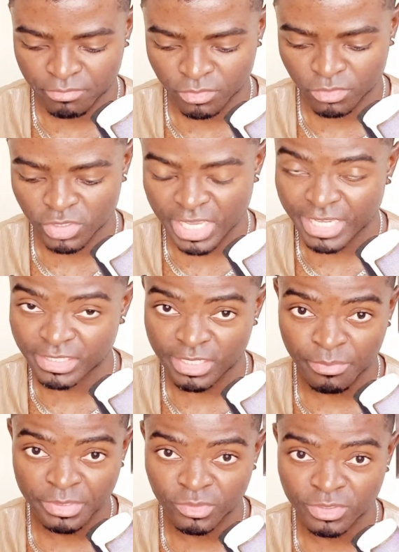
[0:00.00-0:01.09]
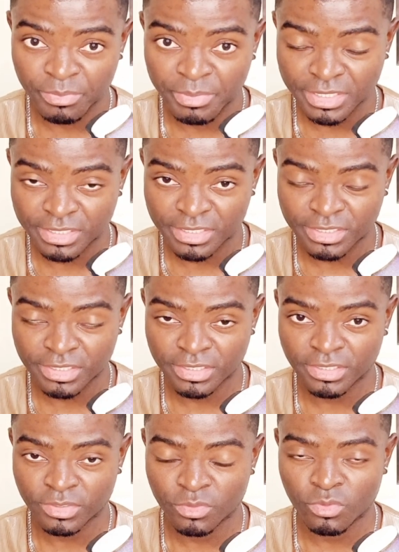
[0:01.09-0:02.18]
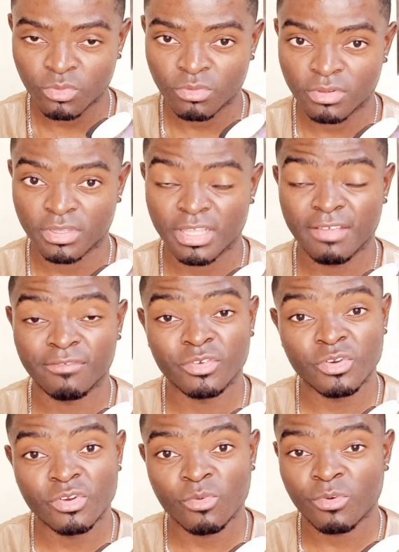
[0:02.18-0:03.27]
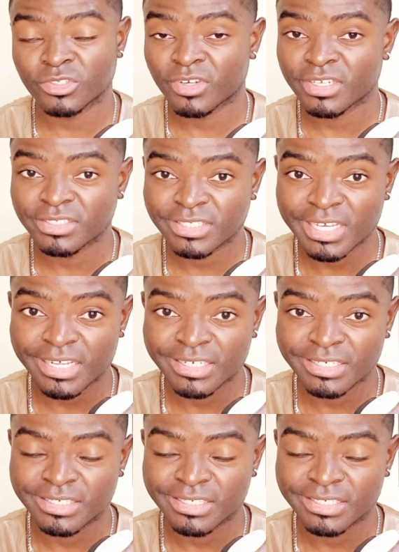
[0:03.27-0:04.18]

You can't jump into the business if you don't know what you're gonna sell,